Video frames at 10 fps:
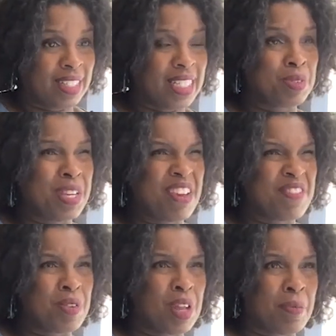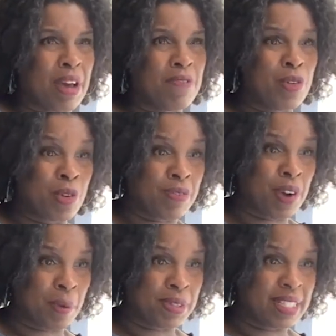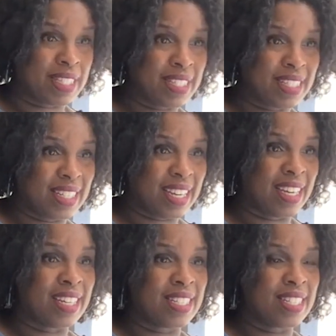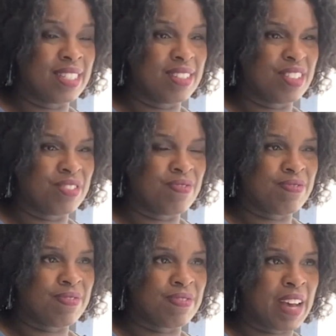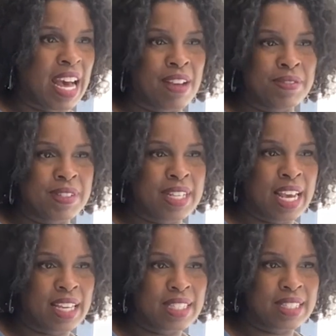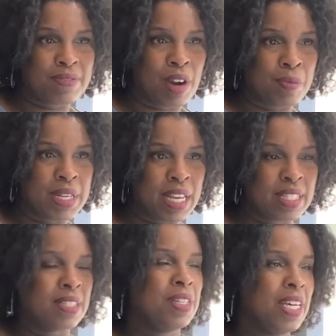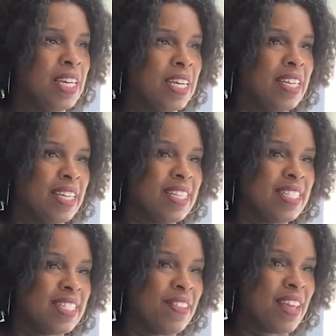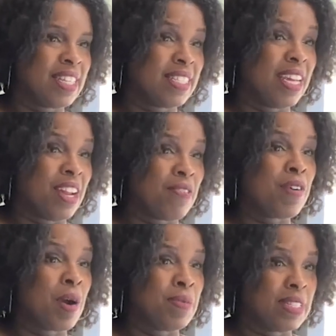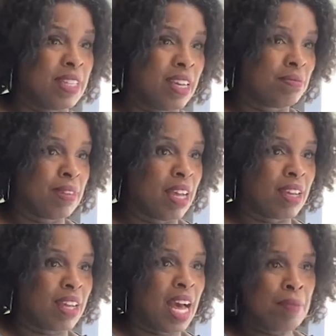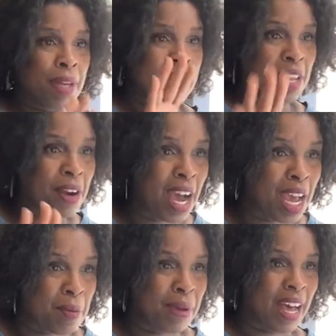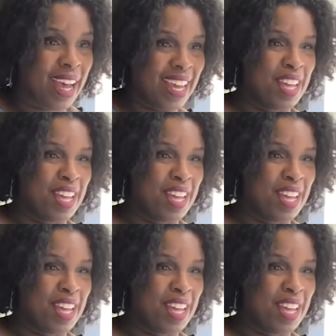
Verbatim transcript: because we have only about four pharmacists and five techs, pharm techs. Okay. So that's in our pharmacy. I'm like, I'm in there hi and bye,